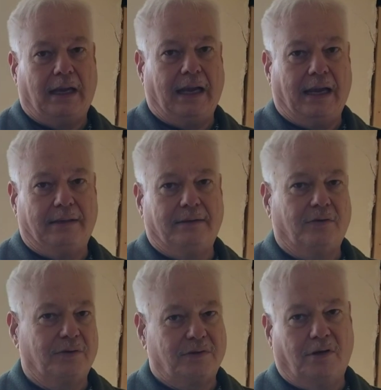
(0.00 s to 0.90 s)
and there
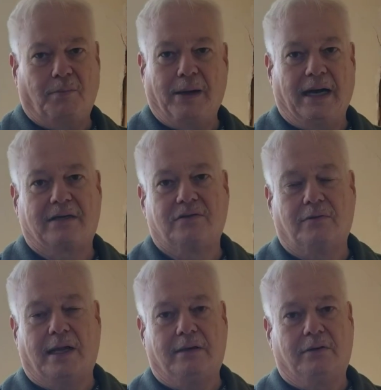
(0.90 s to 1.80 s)
was no box
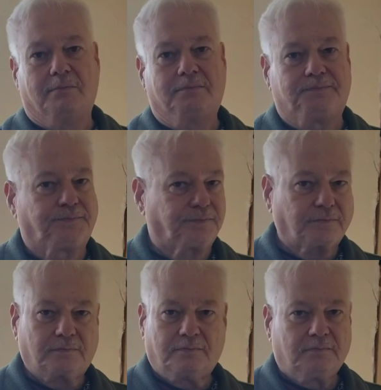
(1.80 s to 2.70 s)
around them.
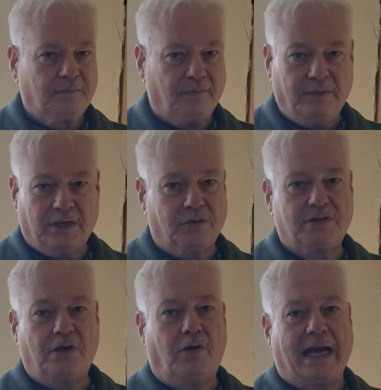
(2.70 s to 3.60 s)
There was
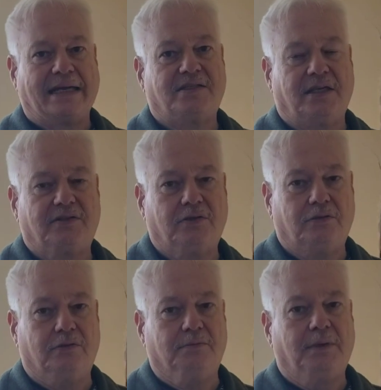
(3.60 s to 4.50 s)
no access to
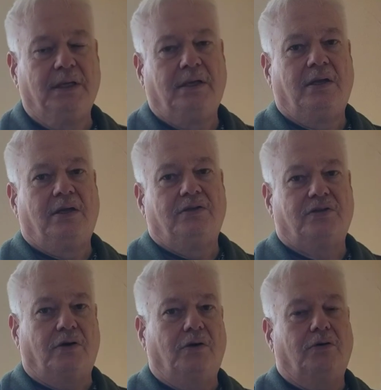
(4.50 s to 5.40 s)
them.
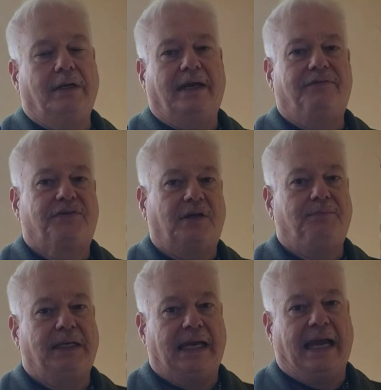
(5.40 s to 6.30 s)
So if
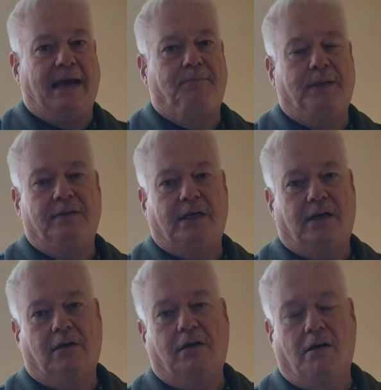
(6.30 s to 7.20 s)
something happened
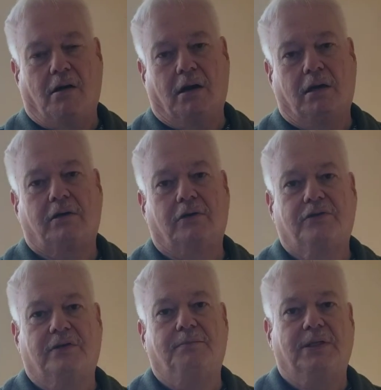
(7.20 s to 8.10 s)
there, an arc or
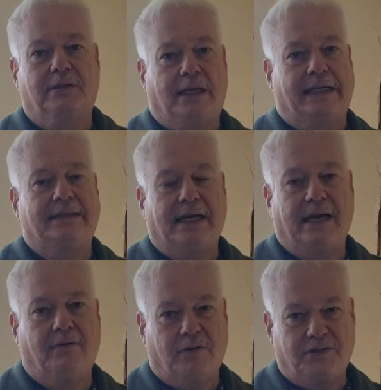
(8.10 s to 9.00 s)
something like
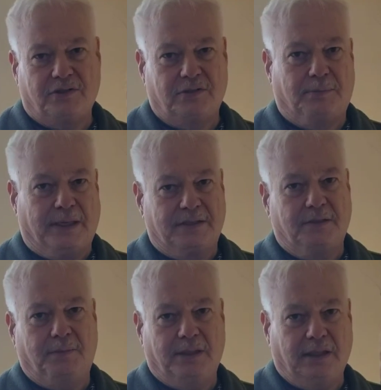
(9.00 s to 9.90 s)
that, which is a
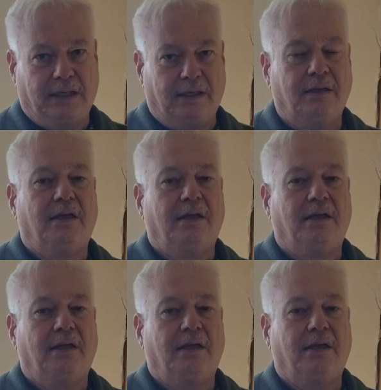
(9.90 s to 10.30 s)
possibility,